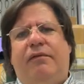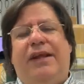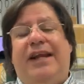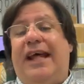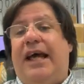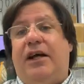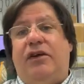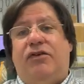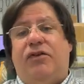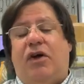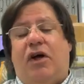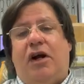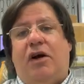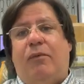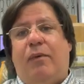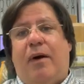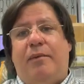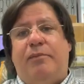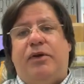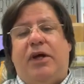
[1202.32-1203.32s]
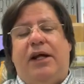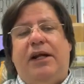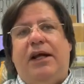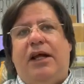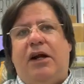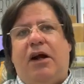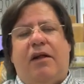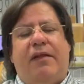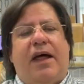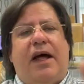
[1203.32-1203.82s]
dates on our website and
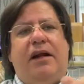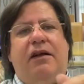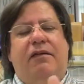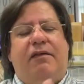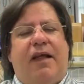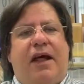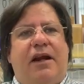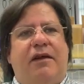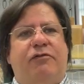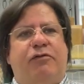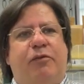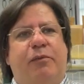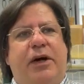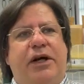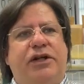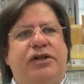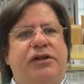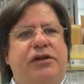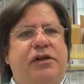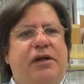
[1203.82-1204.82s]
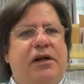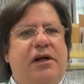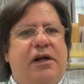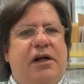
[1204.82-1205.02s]
get all that information.